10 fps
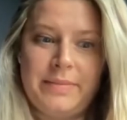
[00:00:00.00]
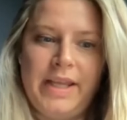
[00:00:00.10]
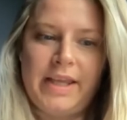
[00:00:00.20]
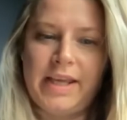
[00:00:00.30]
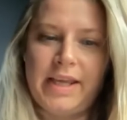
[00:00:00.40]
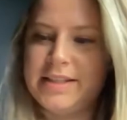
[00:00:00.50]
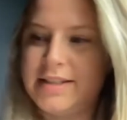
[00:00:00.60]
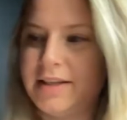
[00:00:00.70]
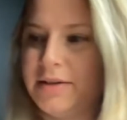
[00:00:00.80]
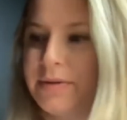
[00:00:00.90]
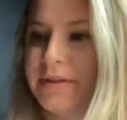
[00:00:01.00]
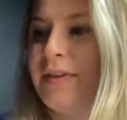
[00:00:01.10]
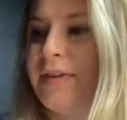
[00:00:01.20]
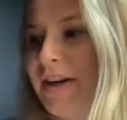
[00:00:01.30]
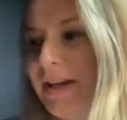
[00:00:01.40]
in my case, it was
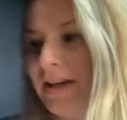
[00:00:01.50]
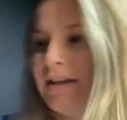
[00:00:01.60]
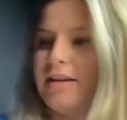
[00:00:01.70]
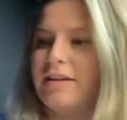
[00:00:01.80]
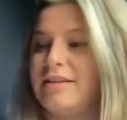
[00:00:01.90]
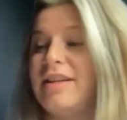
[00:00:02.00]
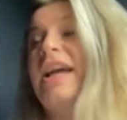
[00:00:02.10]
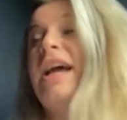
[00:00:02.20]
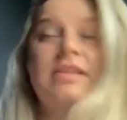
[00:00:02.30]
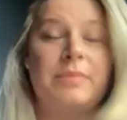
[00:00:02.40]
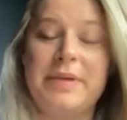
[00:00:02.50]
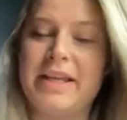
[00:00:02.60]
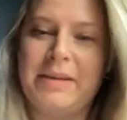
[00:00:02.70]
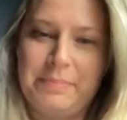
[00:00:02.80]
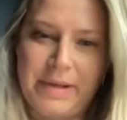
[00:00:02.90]
very, it had a
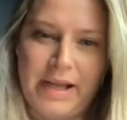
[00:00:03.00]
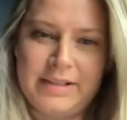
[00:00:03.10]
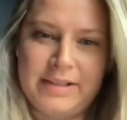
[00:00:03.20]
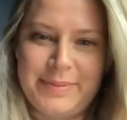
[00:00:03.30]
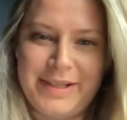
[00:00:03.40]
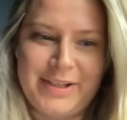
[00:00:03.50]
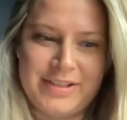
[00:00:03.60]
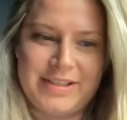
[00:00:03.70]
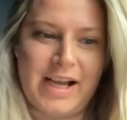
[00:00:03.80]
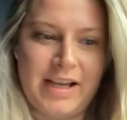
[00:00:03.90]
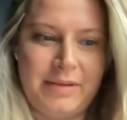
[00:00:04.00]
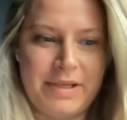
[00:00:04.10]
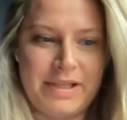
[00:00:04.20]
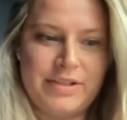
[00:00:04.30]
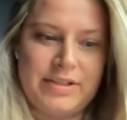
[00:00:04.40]
big impact, because I
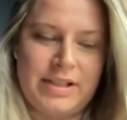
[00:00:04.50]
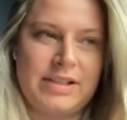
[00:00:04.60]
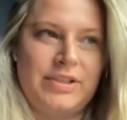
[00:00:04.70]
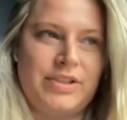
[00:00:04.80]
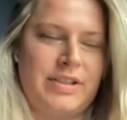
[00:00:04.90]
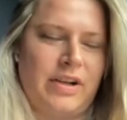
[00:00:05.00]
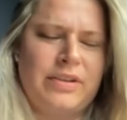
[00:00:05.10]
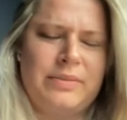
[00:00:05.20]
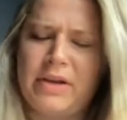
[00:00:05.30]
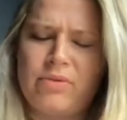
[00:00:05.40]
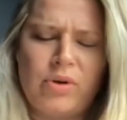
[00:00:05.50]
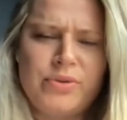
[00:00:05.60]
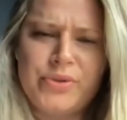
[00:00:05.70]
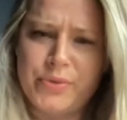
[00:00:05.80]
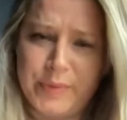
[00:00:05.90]
basically just started my role
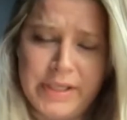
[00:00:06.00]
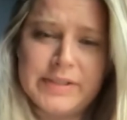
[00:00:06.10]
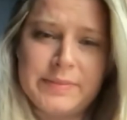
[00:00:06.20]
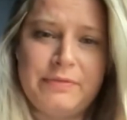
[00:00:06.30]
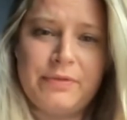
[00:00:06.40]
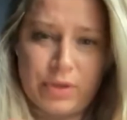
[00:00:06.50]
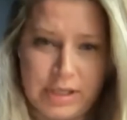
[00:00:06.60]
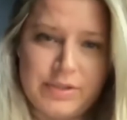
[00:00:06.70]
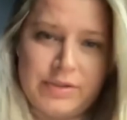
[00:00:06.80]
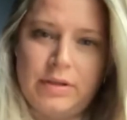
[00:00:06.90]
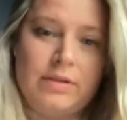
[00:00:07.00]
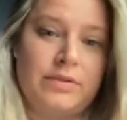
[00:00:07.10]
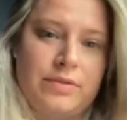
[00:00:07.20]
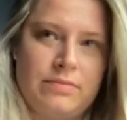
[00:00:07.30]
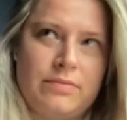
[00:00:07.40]
2 weeks before I,
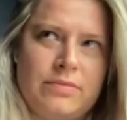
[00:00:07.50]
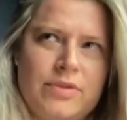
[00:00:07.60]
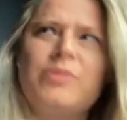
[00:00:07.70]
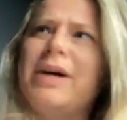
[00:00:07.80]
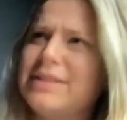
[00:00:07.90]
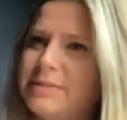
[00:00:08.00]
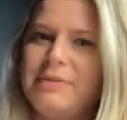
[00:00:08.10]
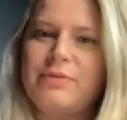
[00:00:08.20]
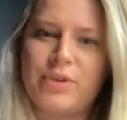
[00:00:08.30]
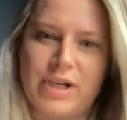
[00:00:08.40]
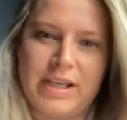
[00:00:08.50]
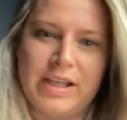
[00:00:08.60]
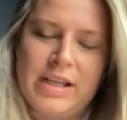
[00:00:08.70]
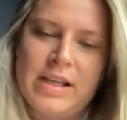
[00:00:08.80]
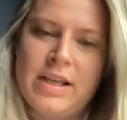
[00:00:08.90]
2 months before I